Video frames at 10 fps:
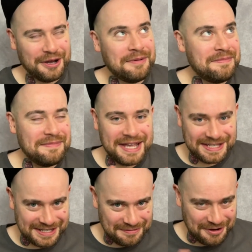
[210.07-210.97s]

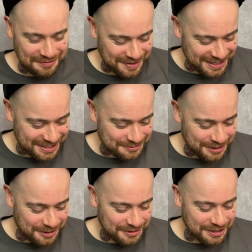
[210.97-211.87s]
amazing moment is
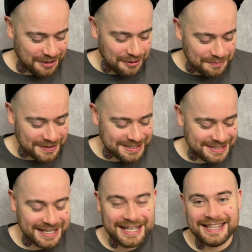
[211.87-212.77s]
when Logan
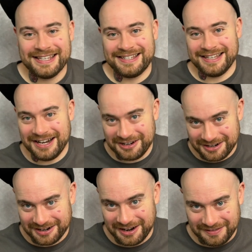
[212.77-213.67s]
opens the
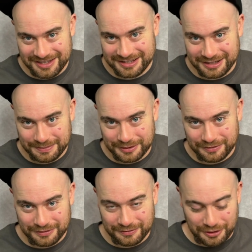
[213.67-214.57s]
center of the
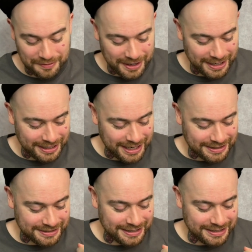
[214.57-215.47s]
sleeper robot
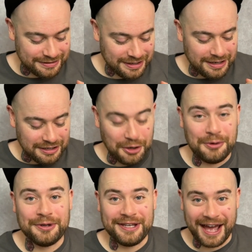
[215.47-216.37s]
and says,
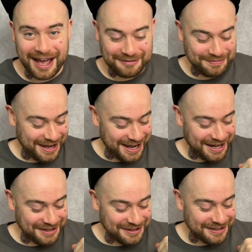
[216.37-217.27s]
"Yo, Cap,"
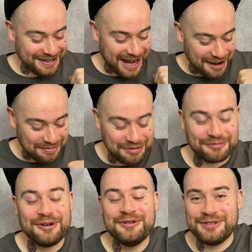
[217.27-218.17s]
and Cap
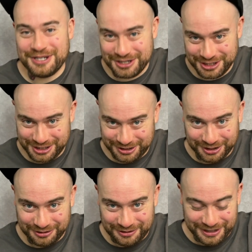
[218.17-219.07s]
throws his
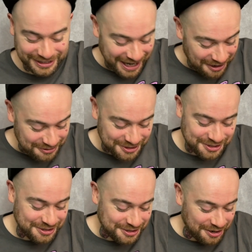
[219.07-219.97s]
shield through it. That was
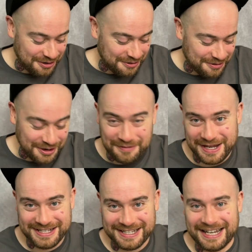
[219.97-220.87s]
so
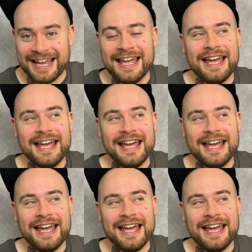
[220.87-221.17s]
amazing. Like,